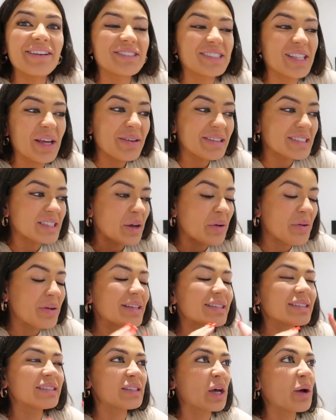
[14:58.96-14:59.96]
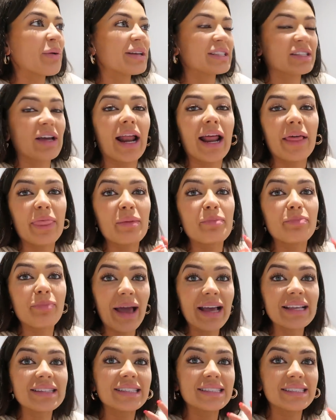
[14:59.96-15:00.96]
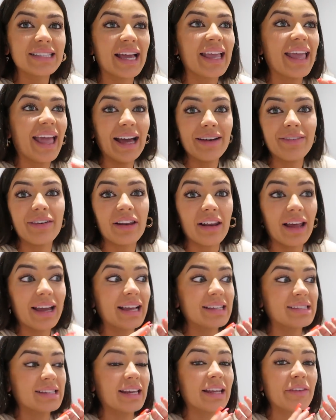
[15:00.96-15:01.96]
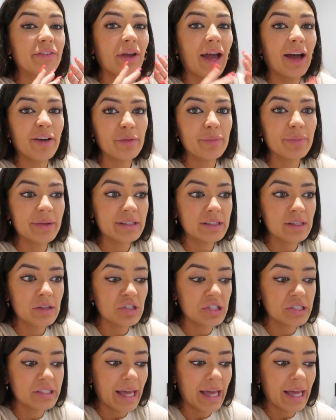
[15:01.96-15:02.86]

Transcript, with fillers: I'm so excited. I had the best day ever. Like I said, if you haven't been Sushi